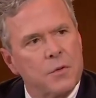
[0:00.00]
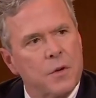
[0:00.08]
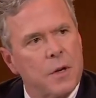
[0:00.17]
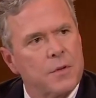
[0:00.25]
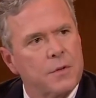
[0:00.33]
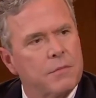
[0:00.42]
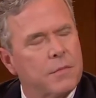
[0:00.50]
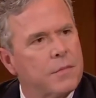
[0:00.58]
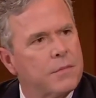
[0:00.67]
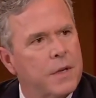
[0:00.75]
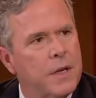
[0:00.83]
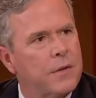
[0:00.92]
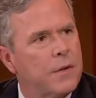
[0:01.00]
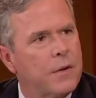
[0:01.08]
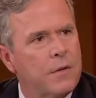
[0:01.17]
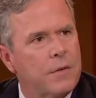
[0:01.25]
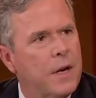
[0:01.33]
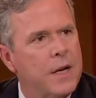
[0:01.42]
Trump's
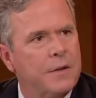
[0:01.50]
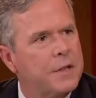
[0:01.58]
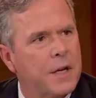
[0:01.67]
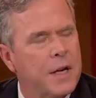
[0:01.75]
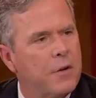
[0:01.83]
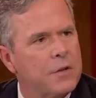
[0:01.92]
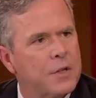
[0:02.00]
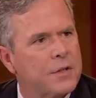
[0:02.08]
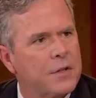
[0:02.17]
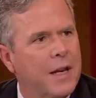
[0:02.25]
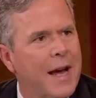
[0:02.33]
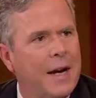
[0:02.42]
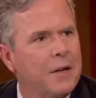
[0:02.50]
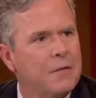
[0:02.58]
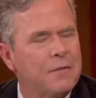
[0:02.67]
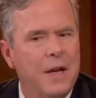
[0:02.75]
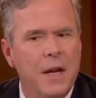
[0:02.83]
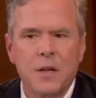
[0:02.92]
either naivete or just lack
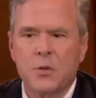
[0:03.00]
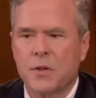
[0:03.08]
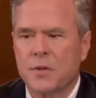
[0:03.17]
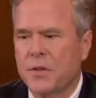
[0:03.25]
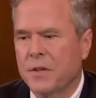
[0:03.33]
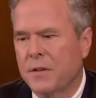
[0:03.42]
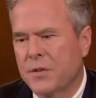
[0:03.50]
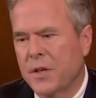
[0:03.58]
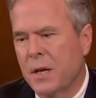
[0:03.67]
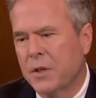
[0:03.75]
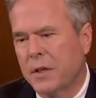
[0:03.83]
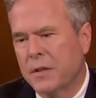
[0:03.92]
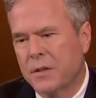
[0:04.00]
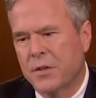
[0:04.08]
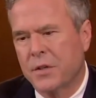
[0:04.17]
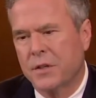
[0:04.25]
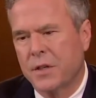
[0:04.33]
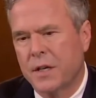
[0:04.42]
of interest in the subject to
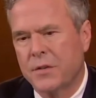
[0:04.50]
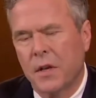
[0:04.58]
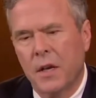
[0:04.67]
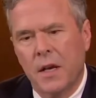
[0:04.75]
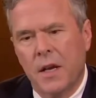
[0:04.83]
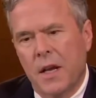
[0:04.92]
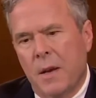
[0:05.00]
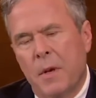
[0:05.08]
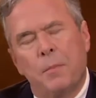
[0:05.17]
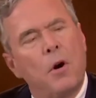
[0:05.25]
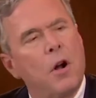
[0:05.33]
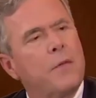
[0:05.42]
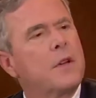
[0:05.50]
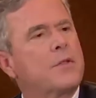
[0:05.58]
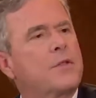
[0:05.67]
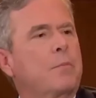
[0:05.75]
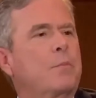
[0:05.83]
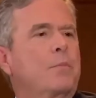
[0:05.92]
suggest. I mean, part of it
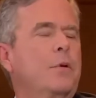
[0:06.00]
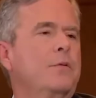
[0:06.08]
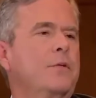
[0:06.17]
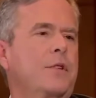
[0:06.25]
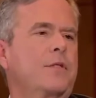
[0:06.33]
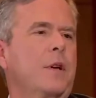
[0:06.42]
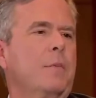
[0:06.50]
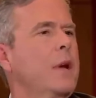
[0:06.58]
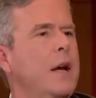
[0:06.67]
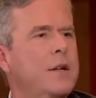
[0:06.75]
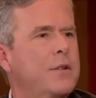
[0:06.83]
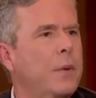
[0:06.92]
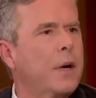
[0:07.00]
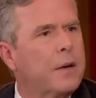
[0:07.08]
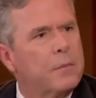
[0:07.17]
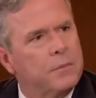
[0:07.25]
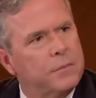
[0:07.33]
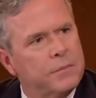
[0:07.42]
is that Putin said something nice about
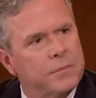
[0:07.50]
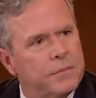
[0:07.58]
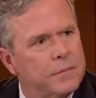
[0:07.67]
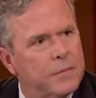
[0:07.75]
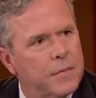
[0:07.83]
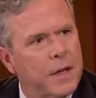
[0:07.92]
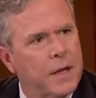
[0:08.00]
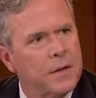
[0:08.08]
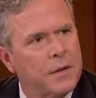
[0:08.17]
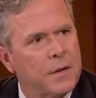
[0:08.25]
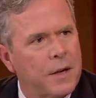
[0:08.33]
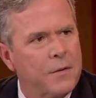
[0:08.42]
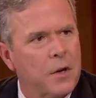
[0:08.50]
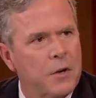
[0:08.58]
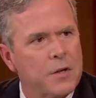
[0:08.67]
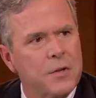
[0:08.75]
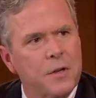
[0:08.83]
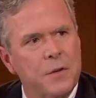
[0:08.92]
him. And I've
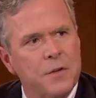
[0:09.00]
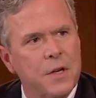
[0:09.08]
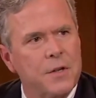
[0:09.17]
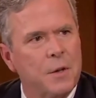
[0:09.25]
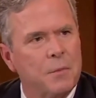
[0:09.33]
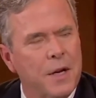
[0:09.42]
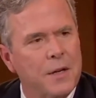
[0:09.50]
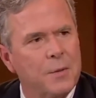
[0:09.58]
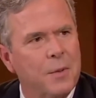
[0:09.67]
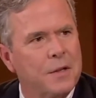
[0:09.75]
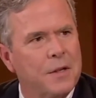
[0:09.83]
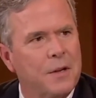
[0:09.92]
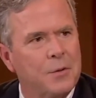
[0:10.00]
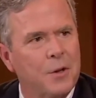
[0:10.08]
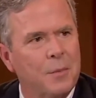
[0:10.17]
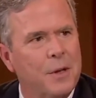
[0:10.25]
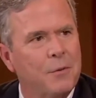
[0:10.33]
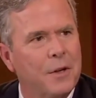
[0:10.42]
noticed if you say something nice about Donald
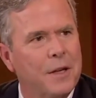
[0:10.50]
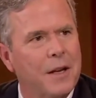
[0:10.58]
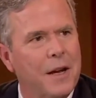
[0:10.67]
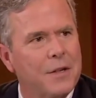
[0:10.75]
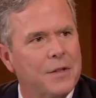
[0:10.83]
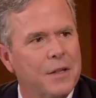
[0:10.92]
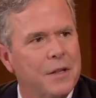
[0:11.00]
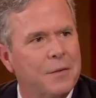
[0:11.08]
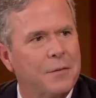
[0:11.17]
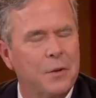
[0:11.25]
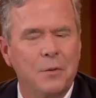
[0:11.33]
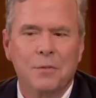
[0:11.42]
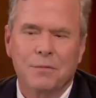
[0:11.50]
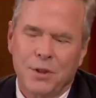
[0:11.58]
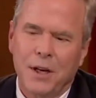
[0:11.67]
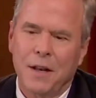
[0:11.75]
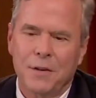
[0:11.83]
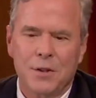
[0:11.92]
Trump, he really likes it, and if you
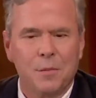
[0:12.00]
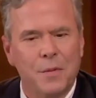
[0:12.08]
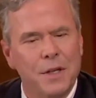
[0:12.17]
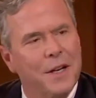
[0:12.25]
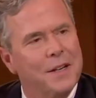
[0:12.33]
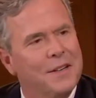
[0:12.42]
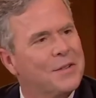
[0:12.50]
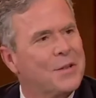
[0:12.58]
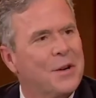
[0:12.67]
challenge him, he doesn't.